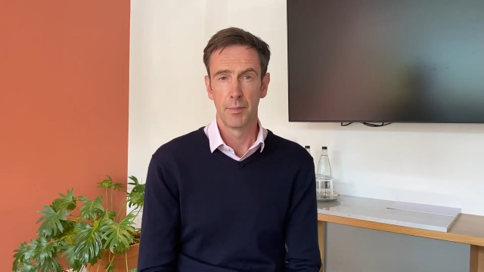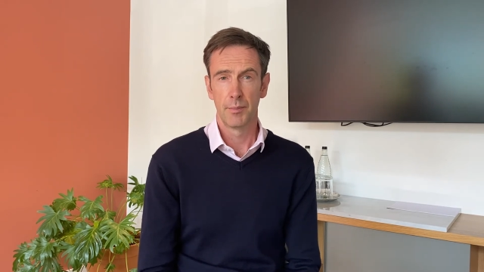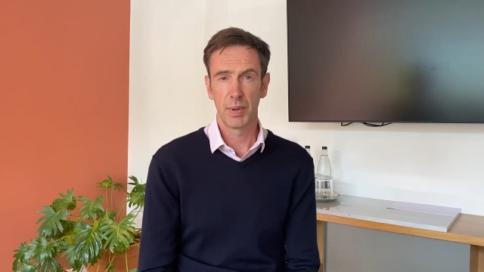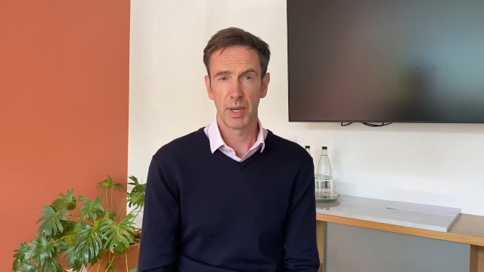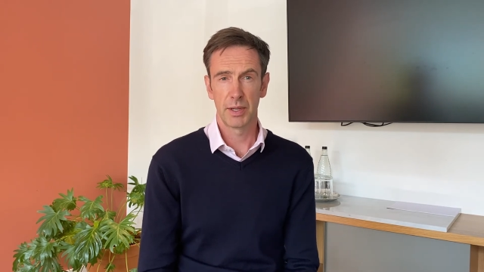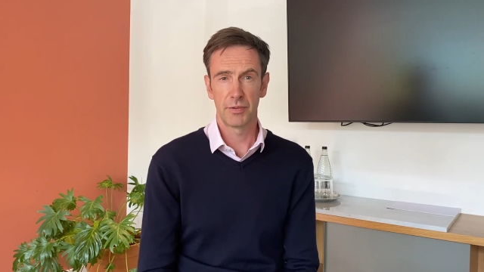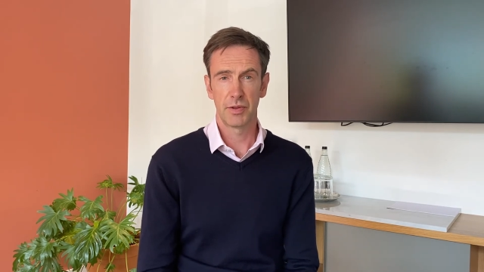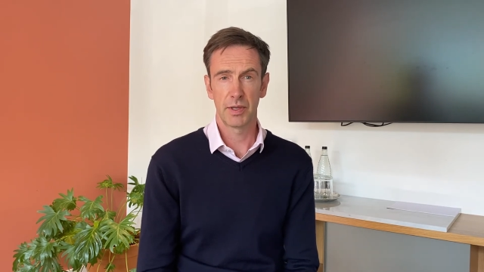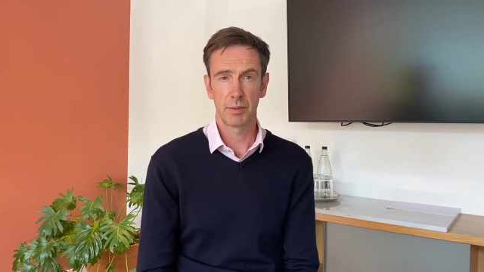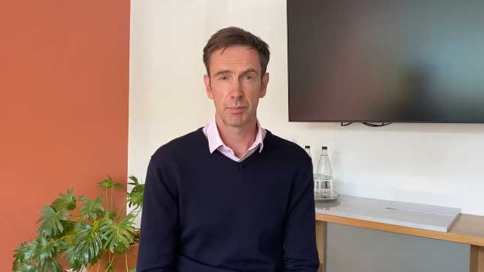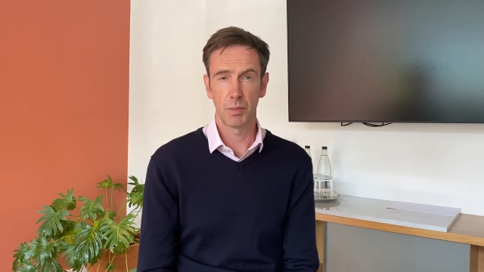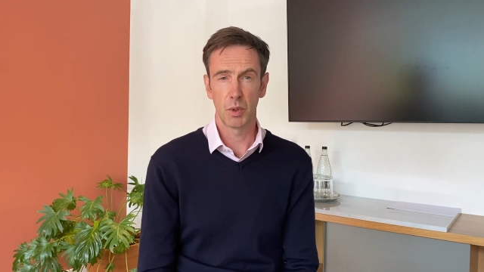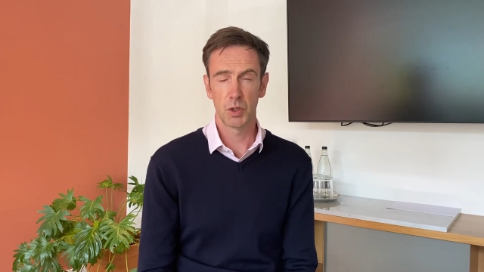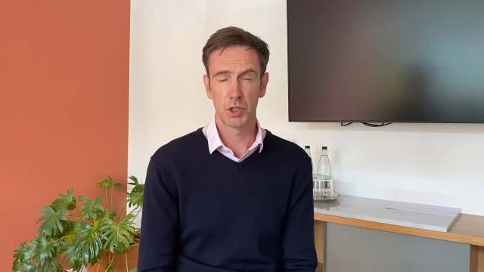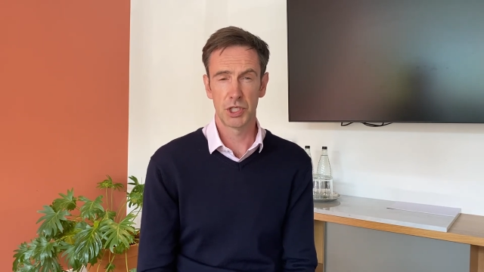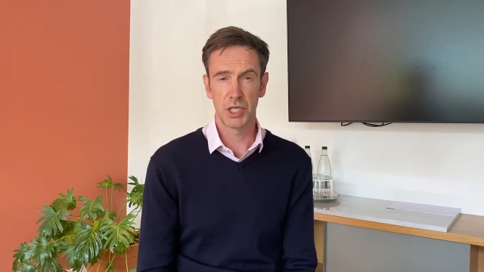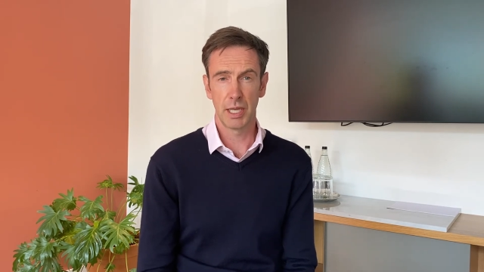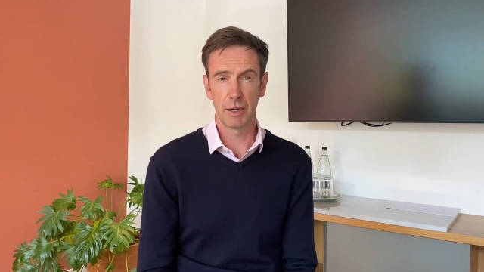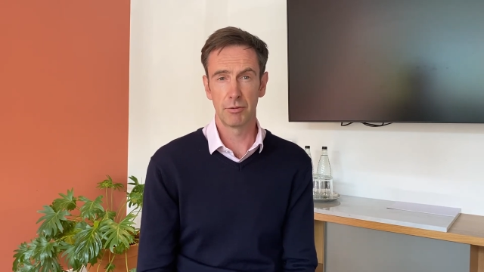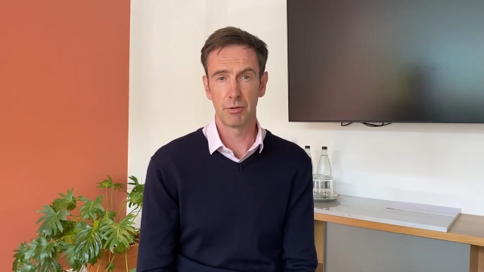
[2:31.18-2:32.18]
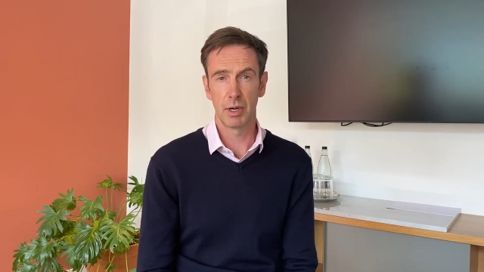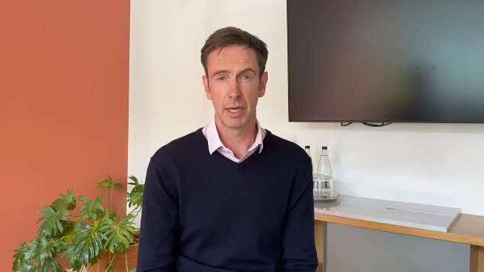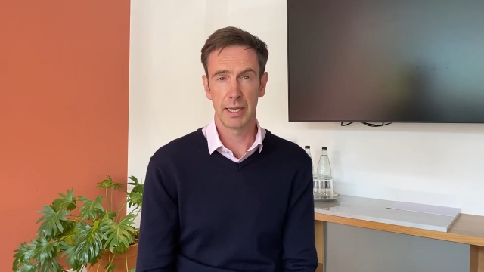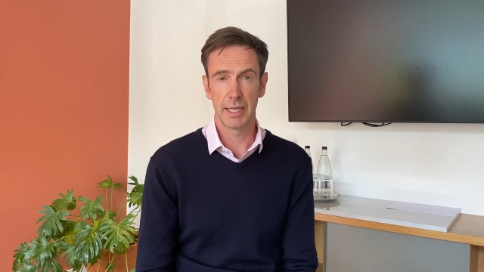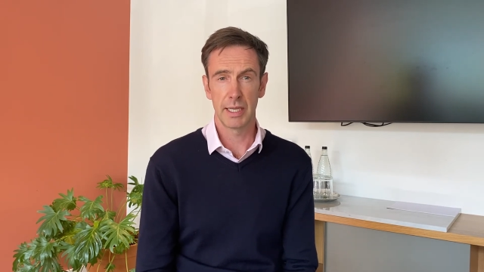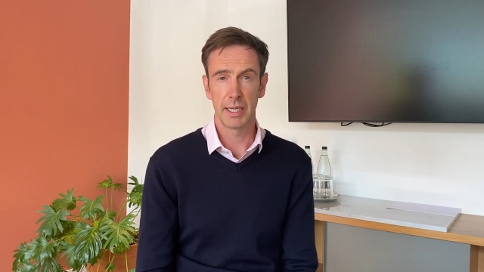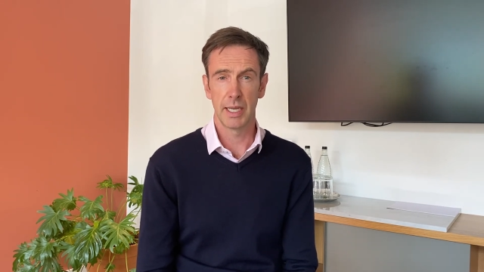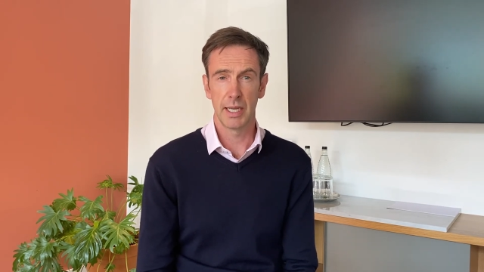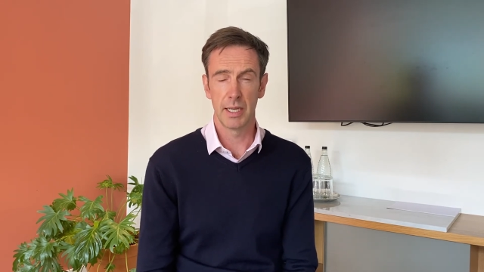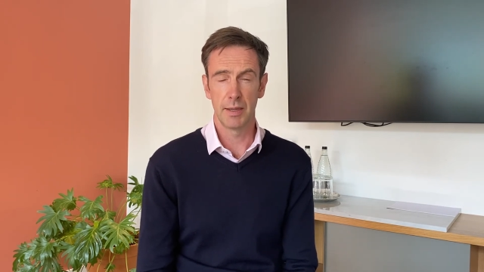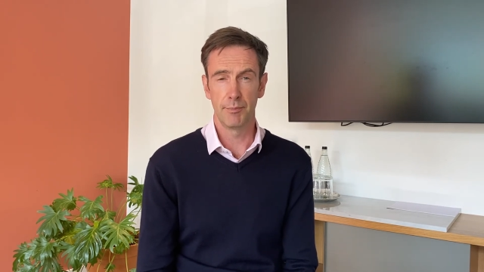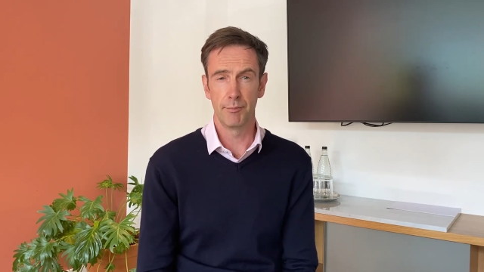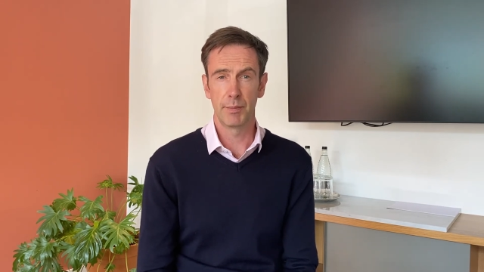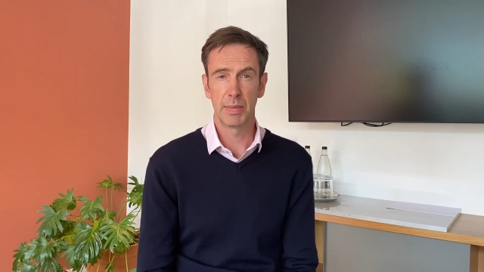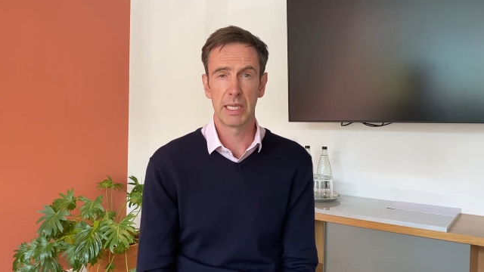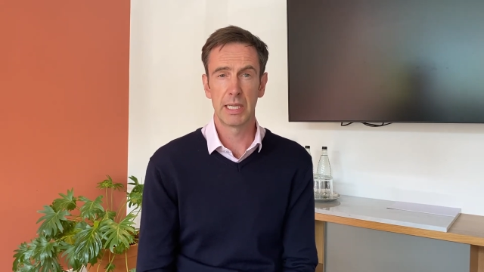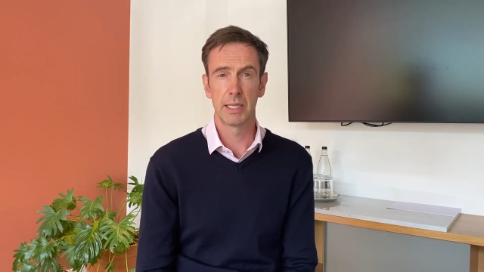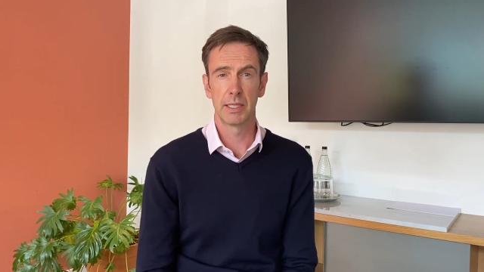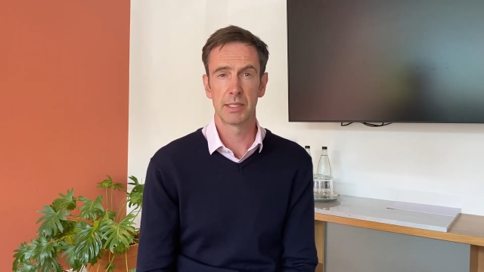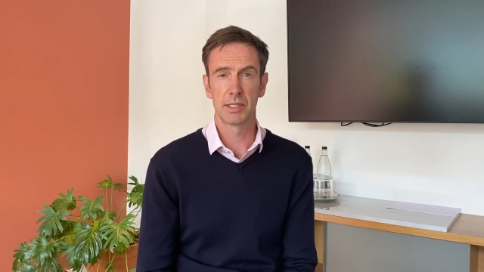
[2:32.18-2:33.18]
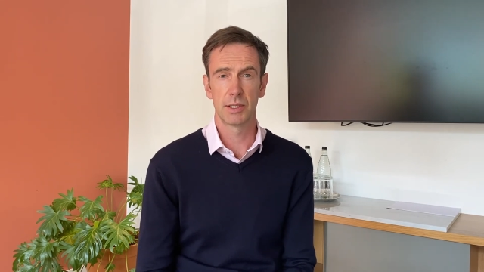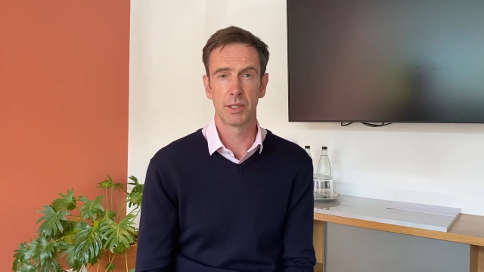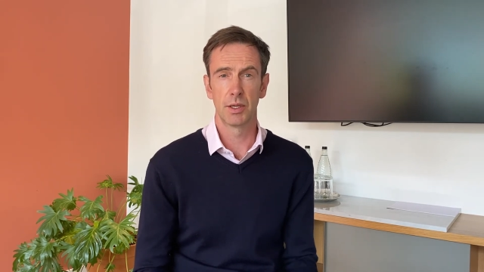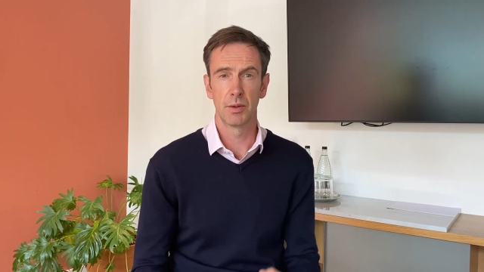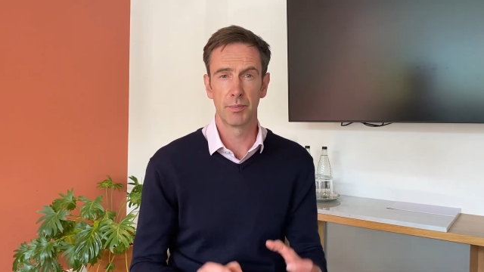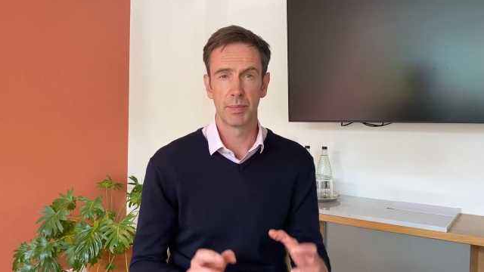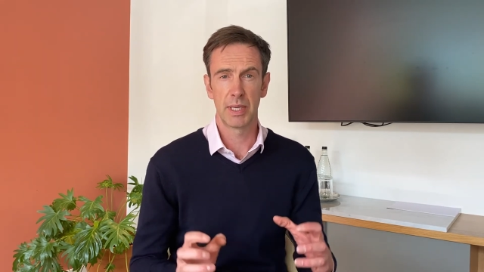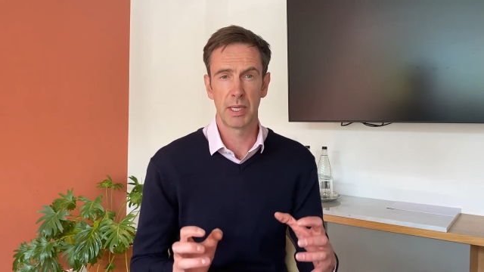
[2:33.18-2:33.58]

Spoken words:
But I think more generally it means that